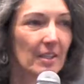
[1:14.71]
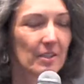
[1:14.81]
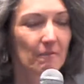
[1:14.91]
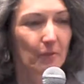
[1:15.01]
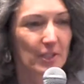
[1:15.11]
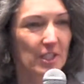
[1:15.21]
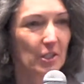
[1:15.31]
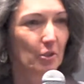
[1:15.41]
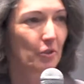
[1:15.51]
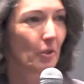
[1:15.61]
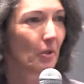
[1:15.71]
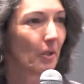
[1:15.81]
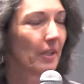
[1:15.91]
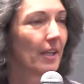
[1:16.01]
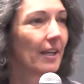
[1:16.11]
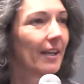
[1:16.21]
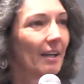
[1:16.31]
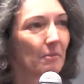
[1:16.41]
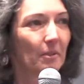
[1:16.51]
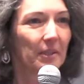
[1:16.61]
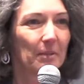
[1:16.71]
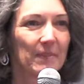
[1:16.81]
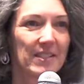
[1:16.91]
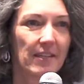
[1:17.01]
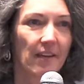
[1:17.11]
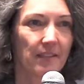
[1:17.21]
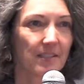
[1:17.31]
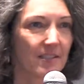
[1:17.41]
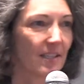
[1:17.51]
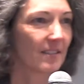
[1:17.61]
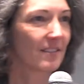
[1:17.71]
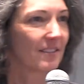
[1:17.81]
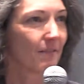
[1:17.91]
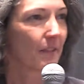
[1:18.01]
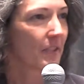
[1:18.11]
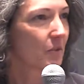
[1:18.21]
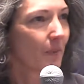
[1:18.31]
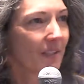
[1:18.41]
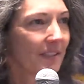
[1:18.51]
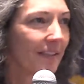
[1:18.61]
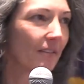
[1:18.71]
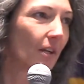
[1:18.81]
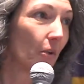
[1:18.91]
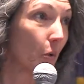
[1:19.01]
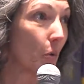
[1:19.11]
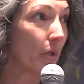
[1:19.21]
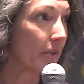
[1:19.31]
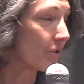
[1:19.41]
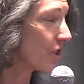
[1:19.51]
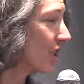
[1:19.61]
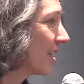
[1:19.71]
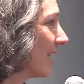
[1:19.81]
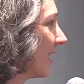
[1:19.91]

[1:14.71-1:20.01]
So I'm 14 years old. I'm growing up in Southeast Texas, a very small town called Orange.